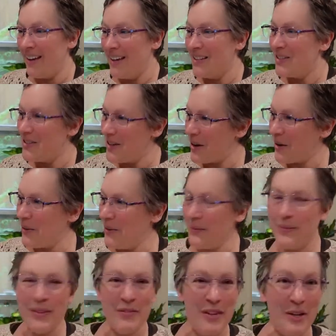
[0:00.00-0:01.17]
So,
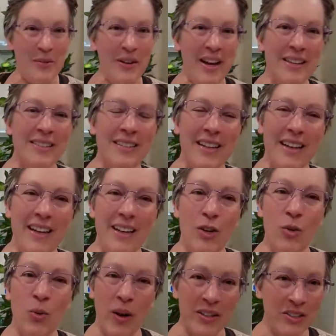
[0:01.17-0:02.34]
if anyone has any
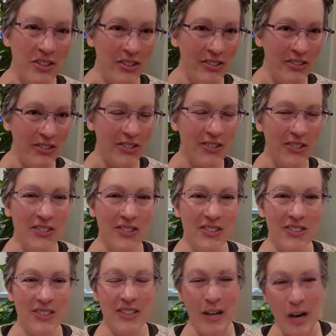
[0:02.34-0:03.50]
questions,
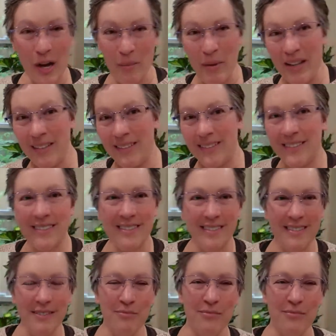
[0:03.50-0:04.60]
comments,